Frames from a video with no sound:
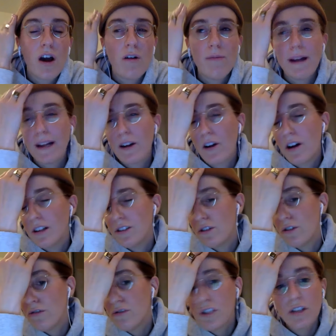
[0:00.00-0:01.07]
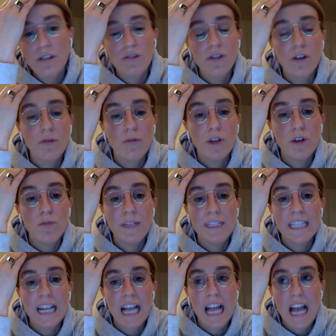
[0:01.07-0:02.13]
Oh my God. So you're still so new,
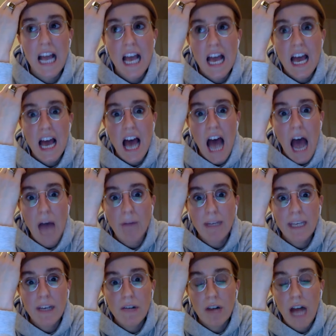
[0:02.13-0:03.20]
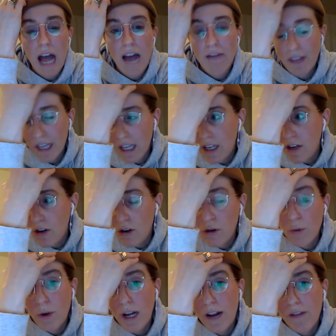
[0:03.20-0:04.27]
but it's like I'm a year and a half in
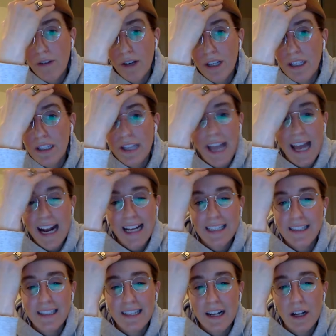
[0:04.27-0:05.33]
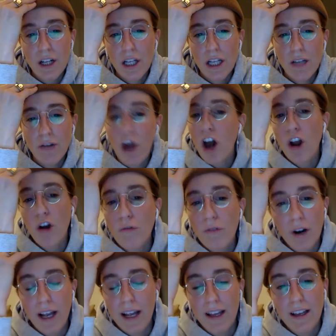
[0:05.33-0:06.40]
or whatever it is, and I still not
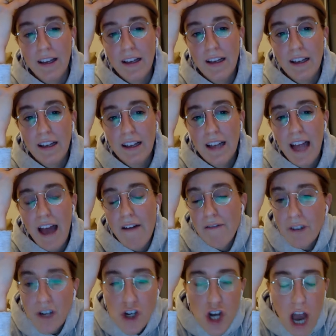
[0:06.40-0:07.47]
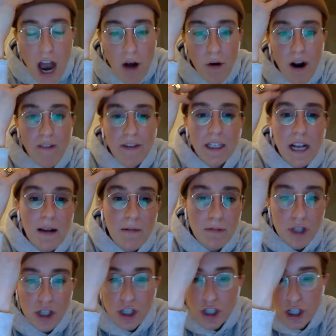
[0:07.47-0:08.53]
over it. Every shower, every time
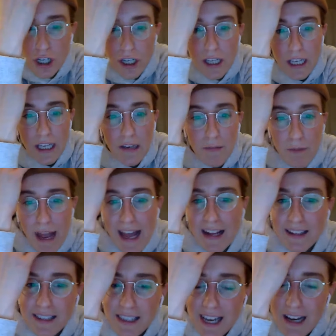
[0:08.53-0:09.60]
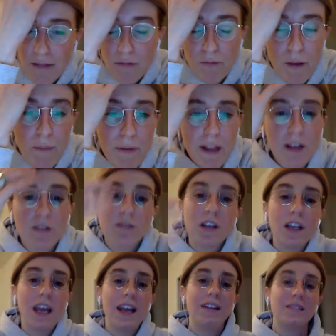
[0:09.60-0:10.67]
I'm just chilling in bed, sitting with my pillows
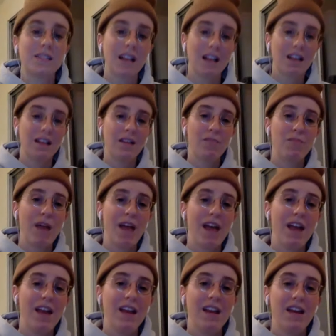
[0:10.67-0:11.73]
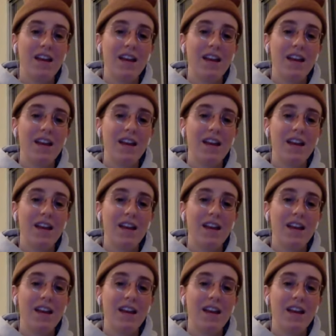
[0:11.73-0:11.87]
against like the bed